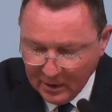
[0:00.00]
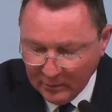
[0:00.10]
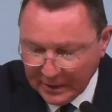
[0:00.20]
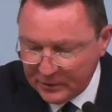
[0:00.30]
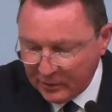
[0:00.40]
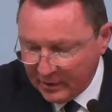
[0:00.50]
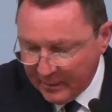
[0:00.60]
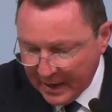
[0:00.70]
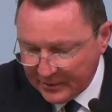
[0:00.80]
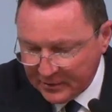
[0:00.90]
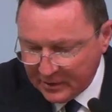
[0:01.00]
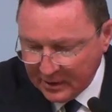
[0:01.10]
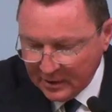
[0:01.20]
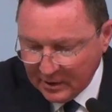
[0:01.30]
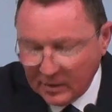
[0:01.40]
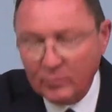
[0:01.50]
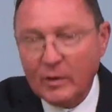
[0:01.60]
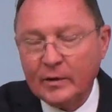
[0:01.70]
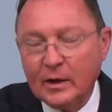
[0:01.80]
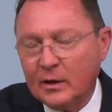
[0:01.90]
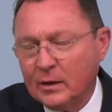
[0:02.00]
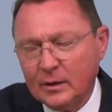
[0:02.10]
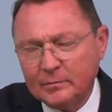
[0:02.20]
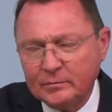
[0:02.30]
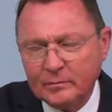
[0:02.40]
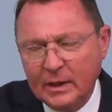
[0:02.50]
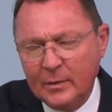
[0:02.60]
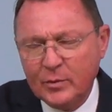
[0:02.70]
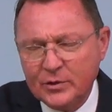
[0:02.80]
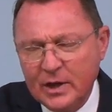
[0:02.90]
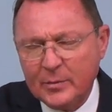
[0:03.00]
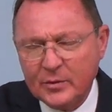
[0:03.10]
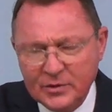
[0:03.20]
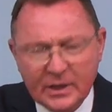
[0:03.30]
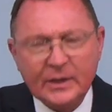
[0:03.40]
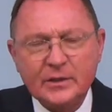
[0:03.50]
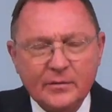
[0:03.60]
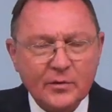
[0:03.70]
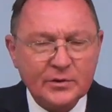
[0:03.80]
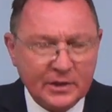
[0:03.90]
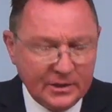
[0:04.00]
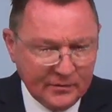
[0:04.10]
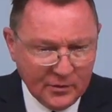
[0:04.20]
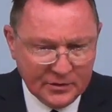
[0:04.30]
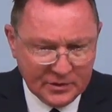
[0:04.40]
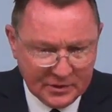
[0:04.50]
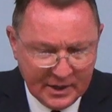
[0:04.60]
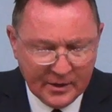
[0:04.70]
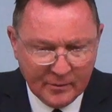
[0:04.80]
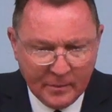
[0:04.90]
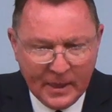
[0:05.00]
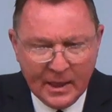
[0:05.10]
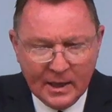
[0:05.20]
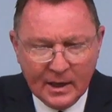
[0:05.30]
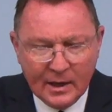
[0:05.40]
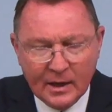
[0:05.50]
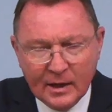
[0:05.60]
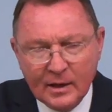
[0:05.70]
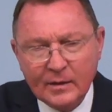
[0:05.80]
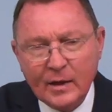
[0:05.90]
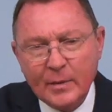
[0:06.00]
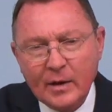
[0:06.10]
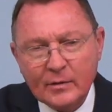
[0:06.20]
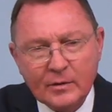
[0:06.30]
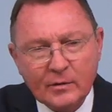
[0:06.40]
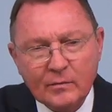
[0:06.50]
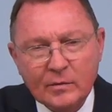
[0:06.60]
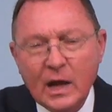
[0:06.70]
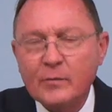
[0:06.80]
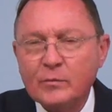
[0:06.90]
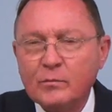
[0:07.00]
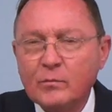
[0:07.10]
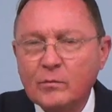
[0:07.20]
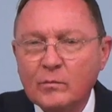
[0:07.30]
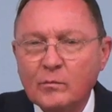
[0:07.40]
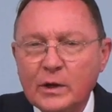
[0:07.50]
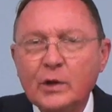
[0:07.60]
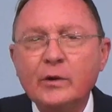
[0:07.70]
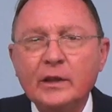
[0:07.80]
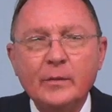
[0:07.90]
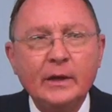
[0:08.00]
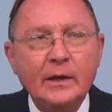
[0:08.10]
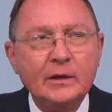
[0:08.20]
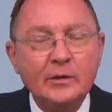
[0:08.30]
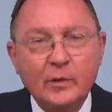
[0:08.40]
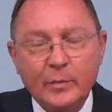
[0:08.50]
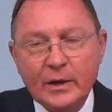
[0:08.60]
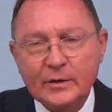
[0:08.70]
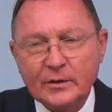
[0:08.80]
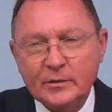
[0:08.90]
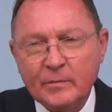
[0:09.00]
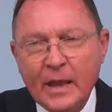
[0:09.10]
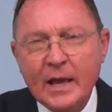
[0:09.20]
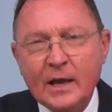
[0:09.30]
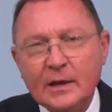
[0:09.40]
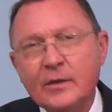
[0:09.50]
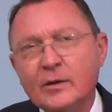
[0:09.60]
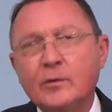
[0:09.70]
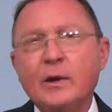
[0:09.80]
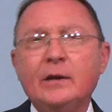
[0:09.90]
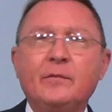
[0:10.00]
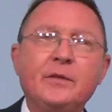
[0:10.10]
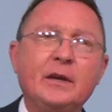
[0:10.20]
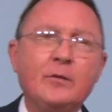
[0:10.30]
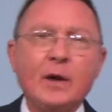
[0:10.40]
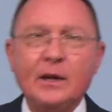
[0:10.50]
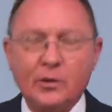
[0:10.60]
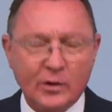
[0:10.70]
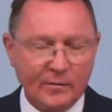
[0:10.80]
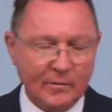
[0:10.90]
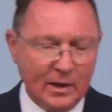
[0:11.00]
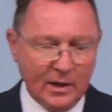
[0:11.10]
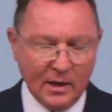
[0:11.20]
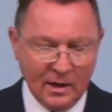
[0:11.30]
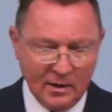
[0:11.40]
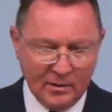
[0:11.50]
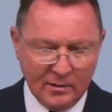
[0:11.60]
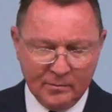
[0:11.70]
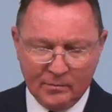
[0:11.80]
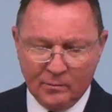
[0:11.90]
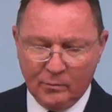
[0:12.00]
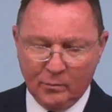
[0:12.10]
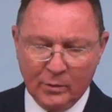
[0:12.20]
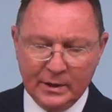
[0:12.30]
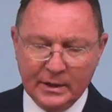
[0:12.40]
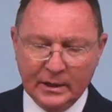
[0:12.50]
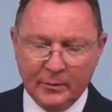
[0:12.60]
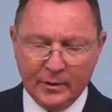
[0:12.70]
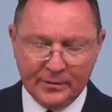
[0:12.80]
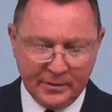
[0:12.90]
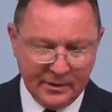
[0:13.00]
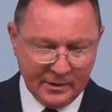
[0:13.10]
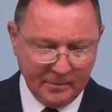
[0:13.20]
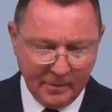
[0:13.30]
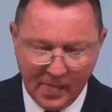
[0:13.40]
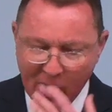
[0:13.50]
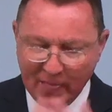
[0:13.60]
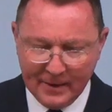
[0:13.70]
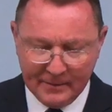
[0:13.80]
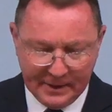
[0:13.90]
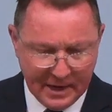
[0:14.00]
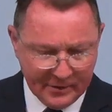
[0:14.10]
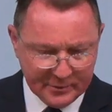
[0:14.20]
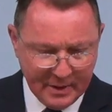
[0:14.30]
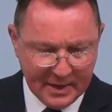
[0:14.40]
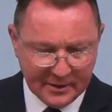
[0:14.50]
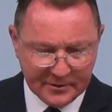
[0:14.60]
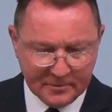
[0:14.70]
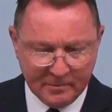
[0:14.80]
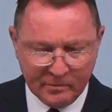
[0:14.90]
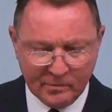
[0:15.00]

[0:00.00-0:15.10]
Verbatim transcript: Well, that's going to match uh, Hebrews chapter 6, the first six verses there, uh, about not renewing them again to repentance. Another great thing you might learn uh, when dealing with the charismatics,